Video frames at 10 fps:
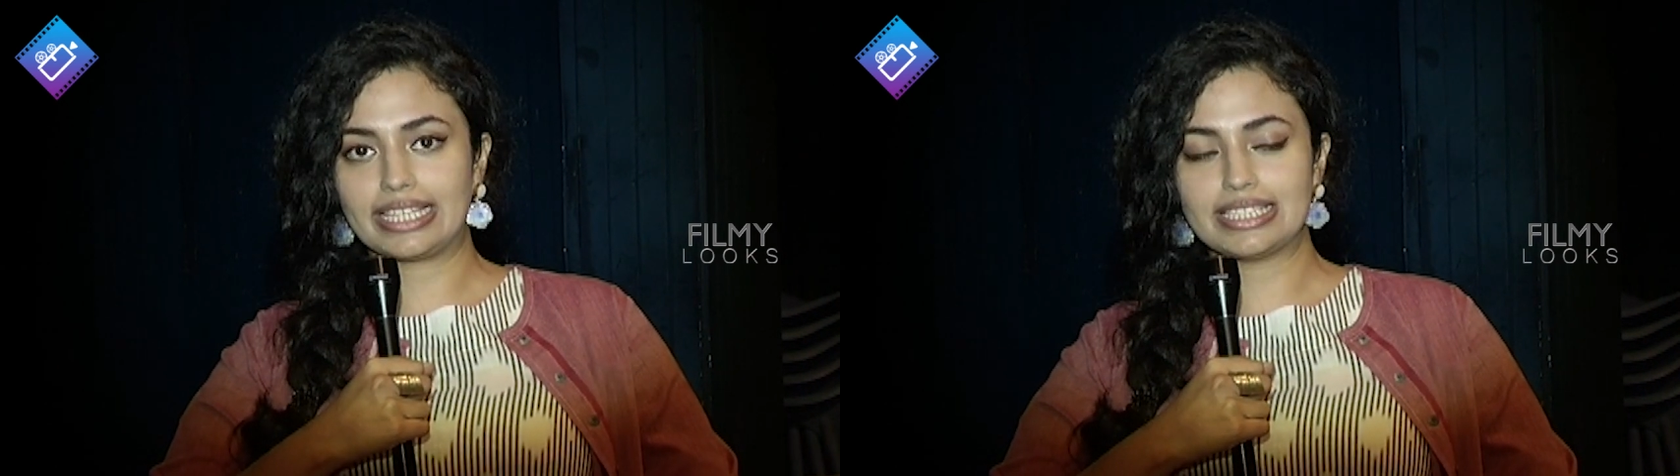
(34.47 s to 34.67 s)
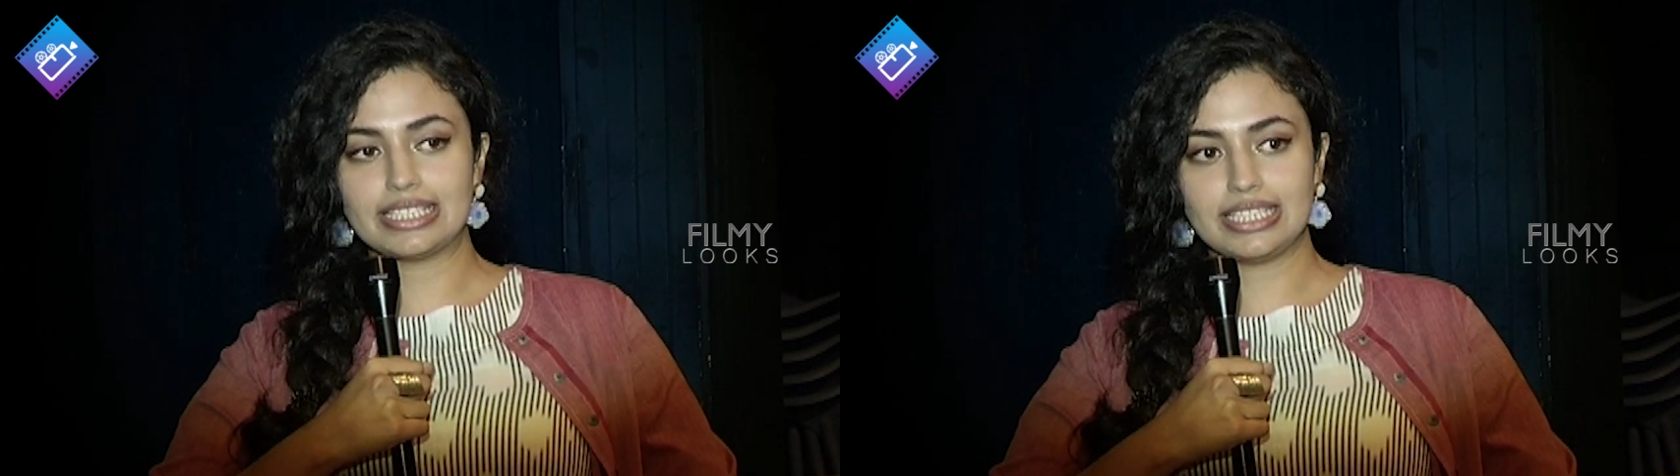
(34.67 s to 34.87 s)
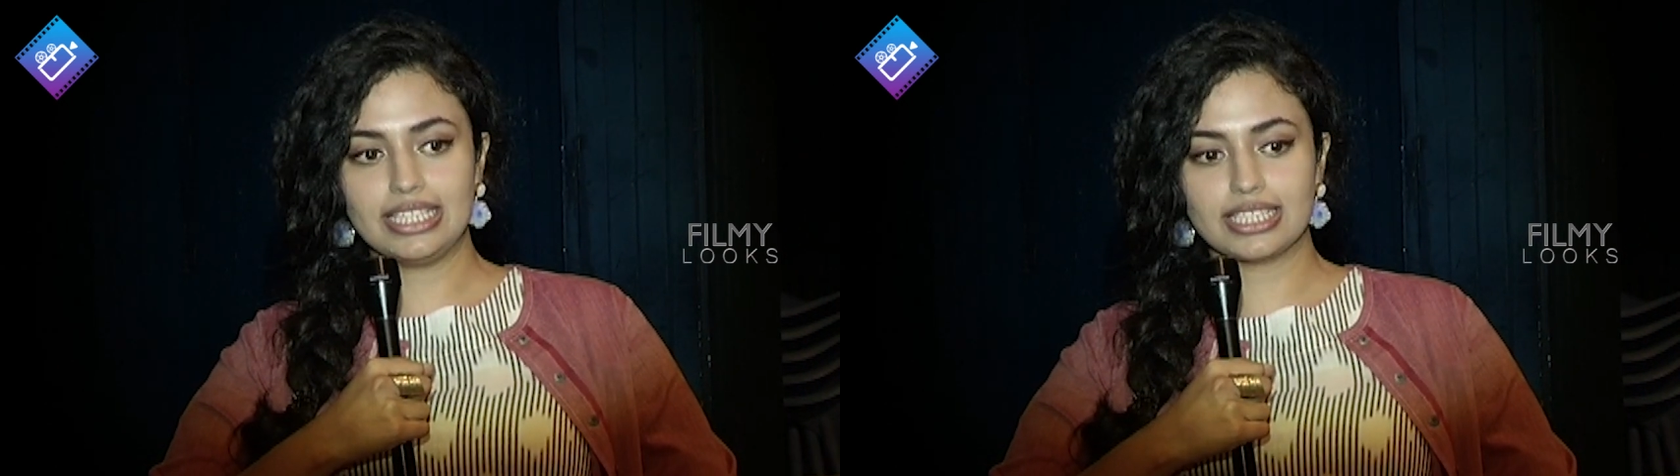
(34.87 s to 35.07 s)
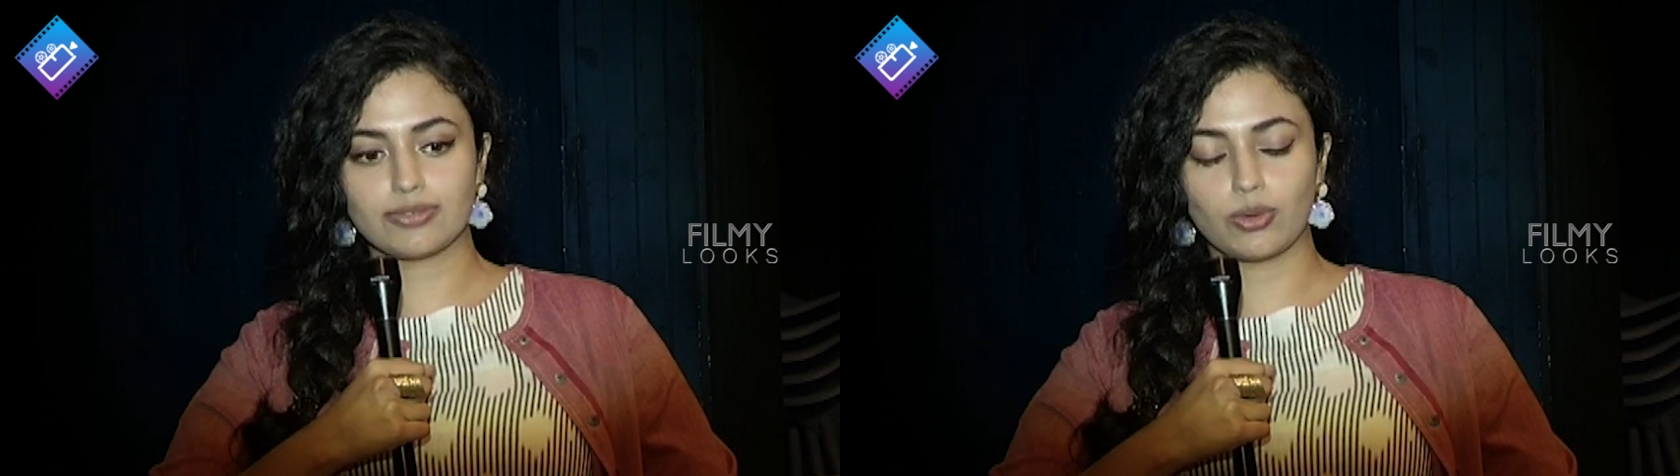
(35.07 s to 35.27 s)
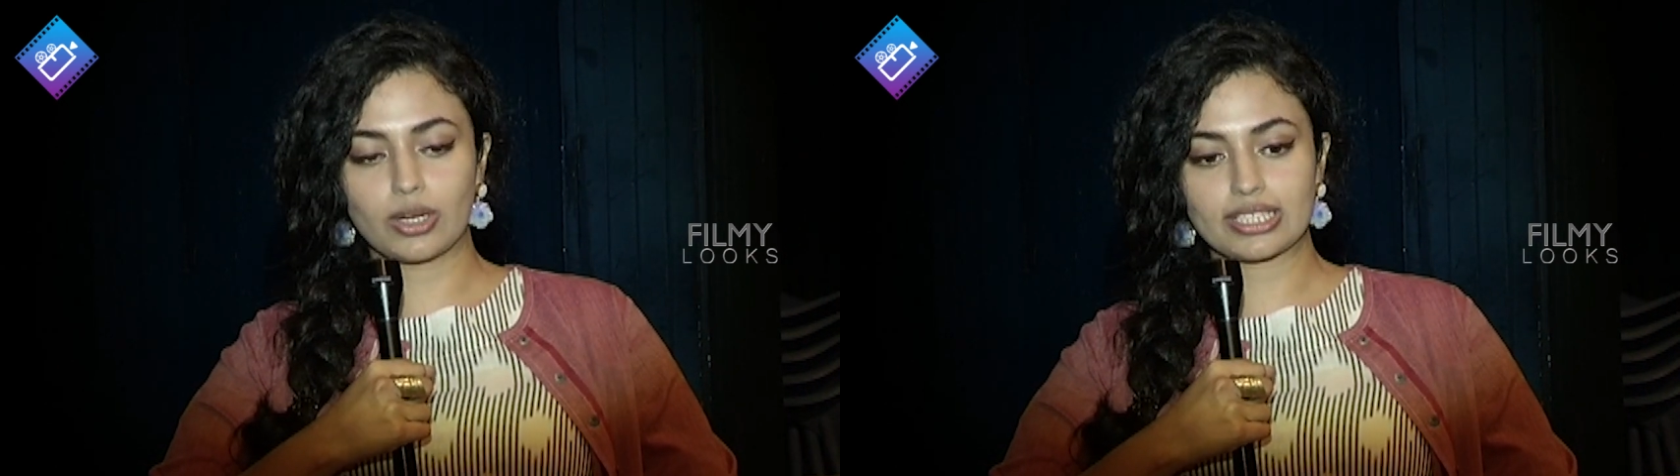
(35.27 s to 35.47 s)
can see
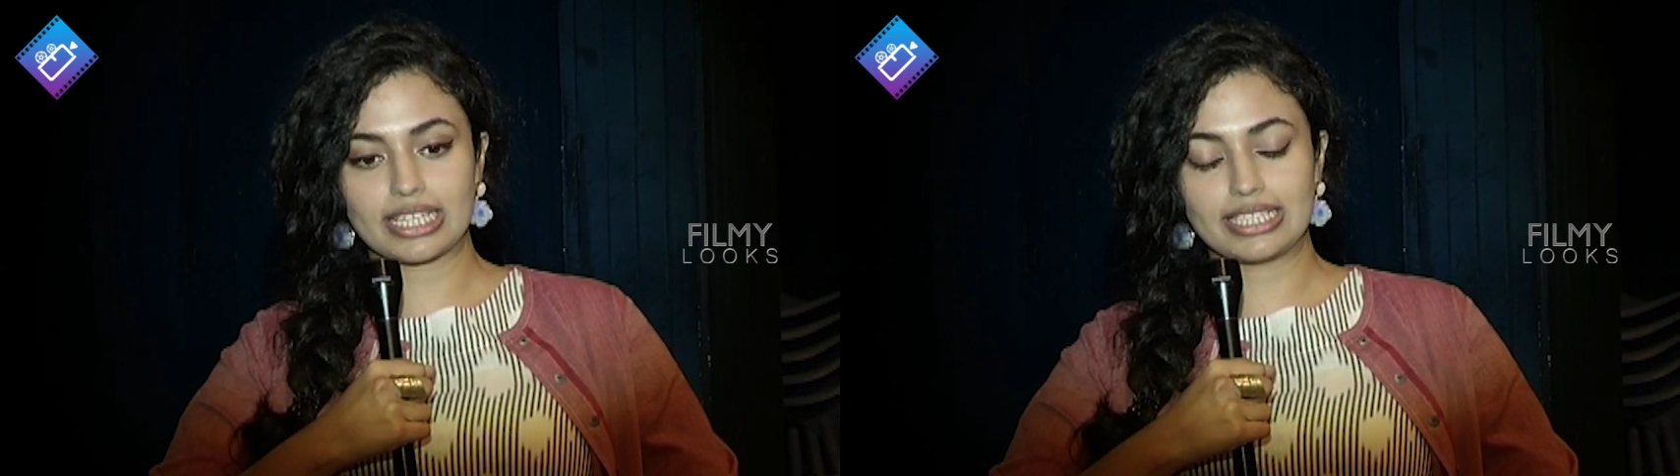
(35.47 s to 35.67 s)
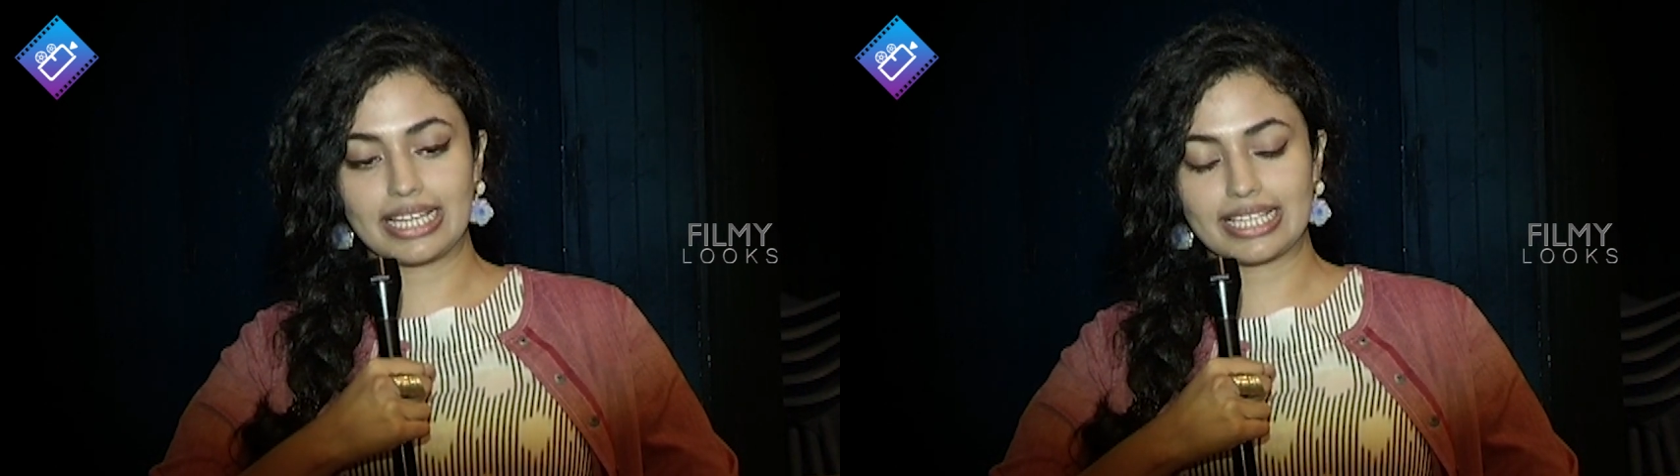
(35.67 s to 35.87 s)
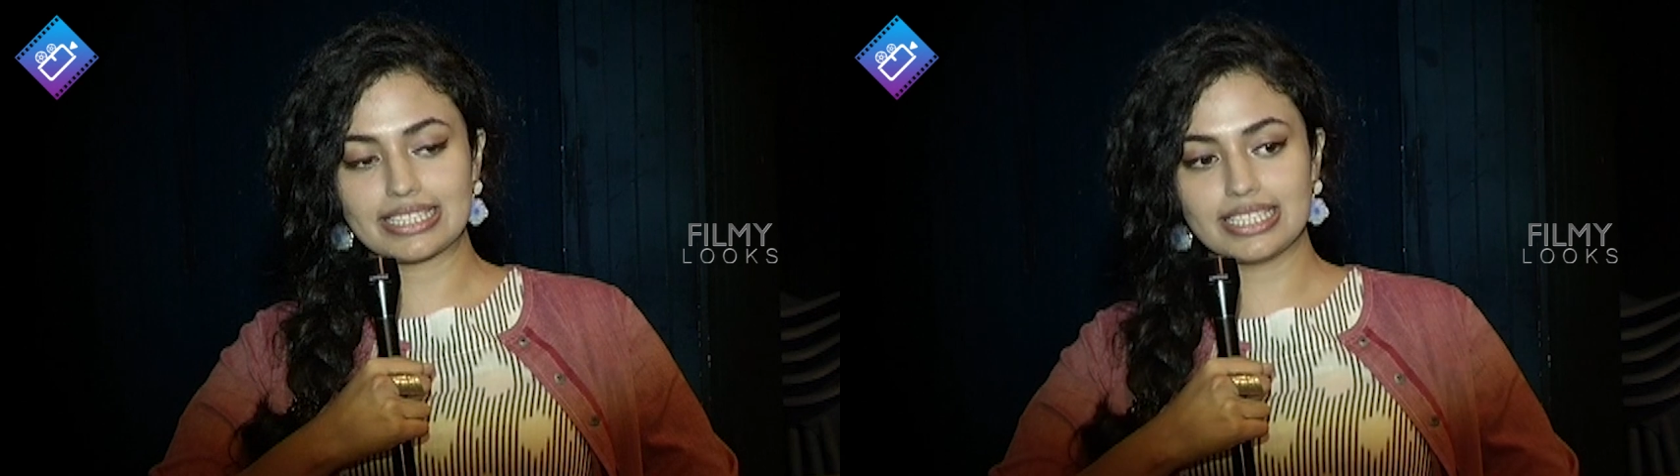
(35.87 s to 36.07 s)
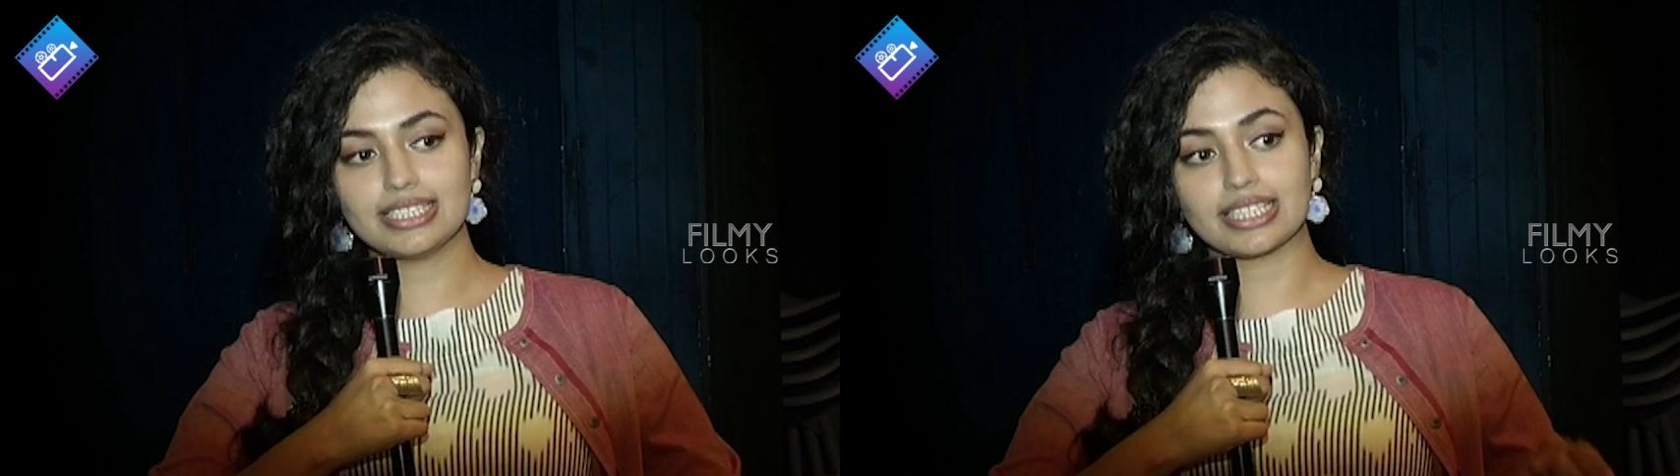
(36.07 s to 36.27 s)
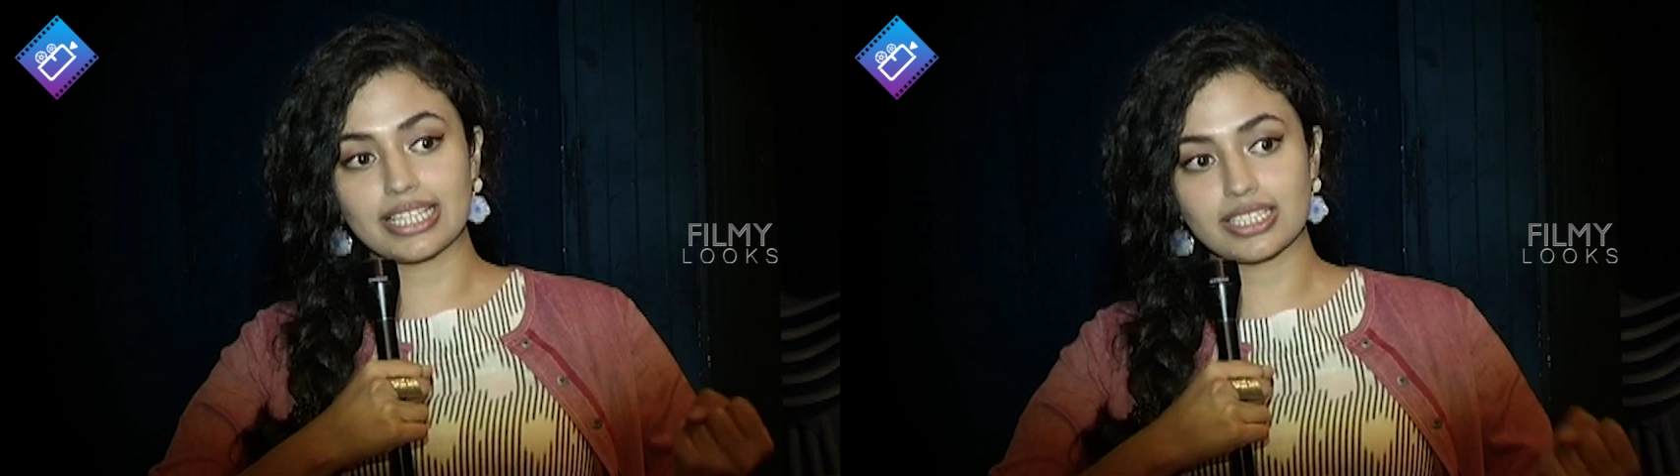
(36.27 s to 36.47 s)
his focus and I can see
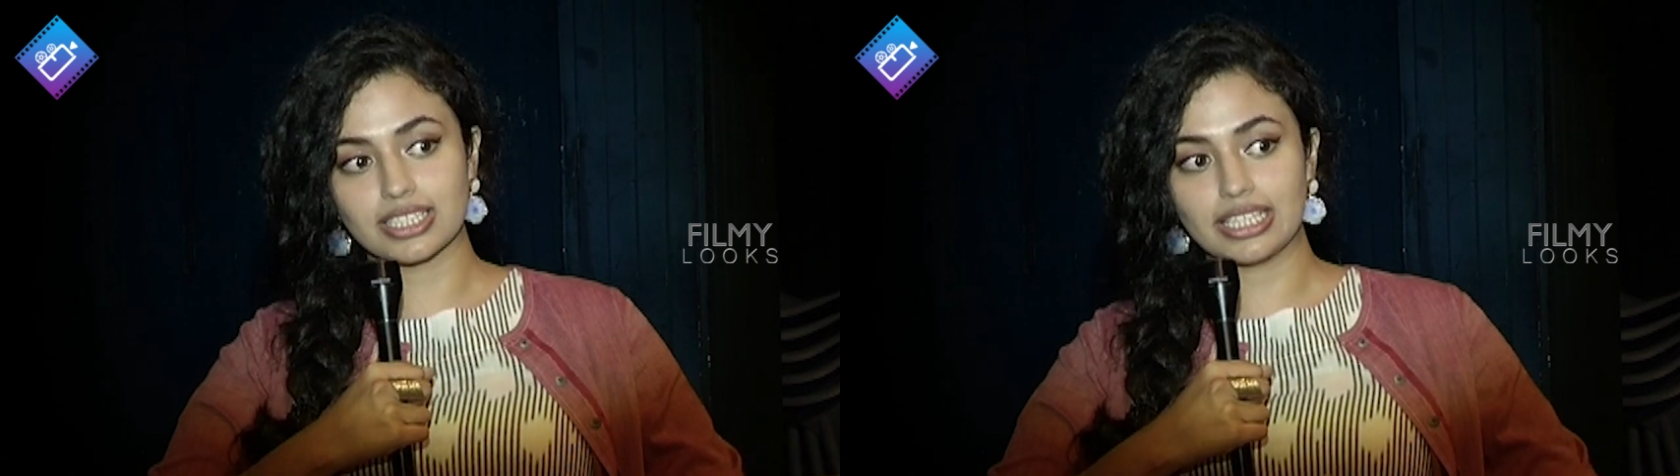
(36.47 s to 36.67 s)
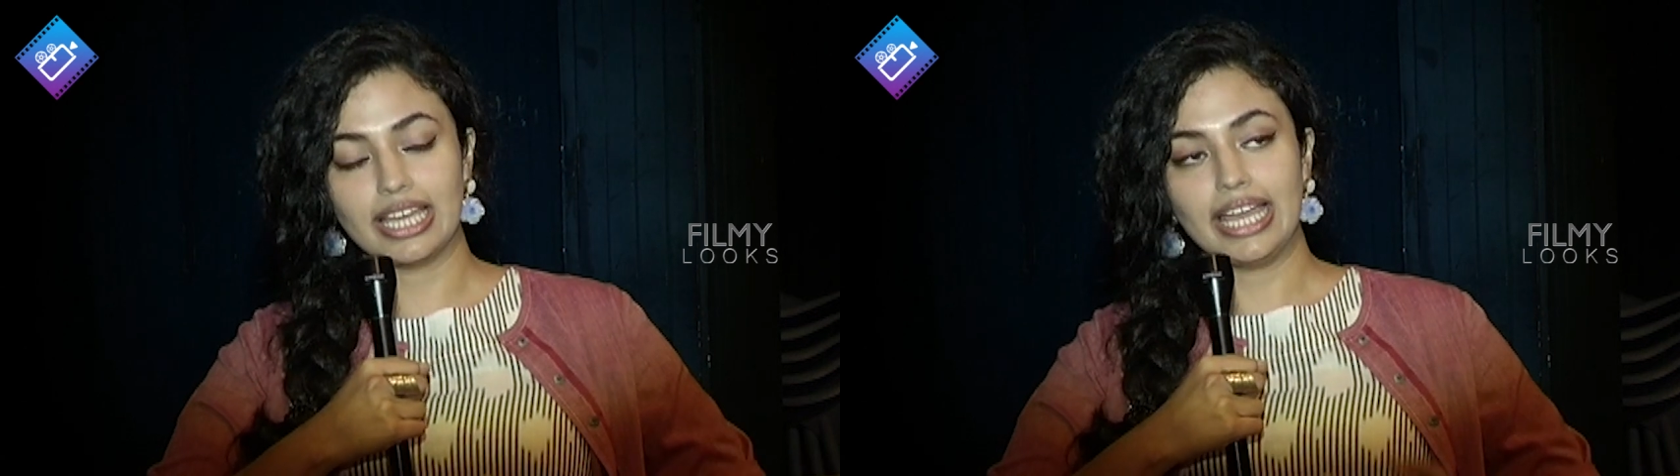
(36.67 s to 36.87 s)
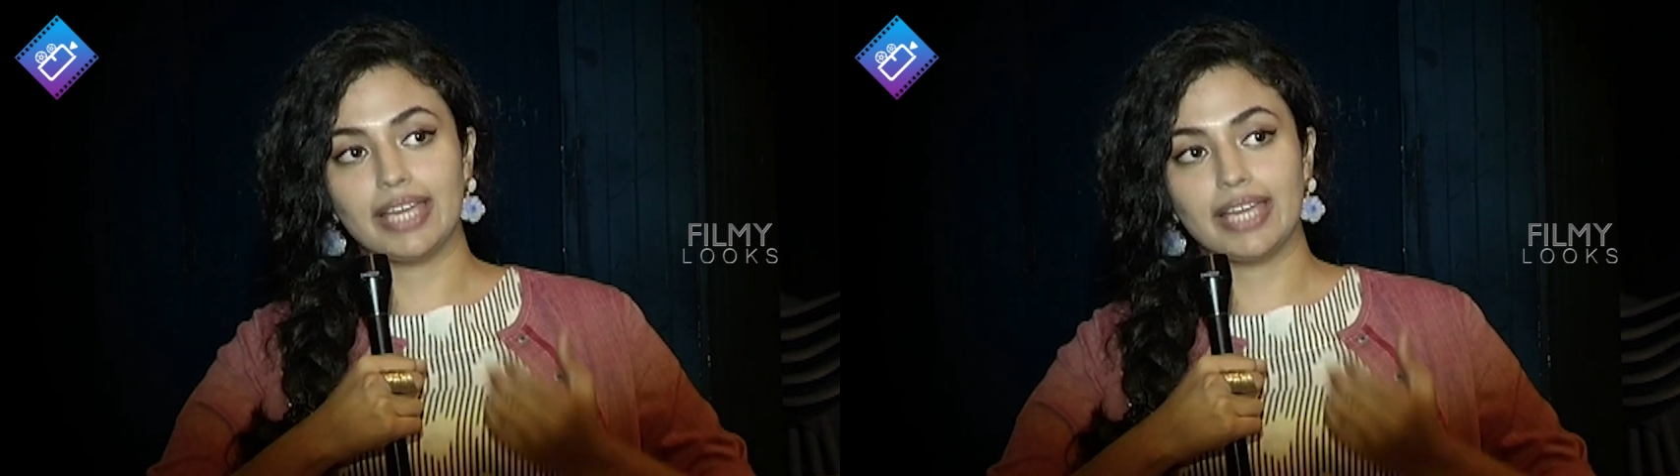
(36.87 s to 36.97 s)
his attention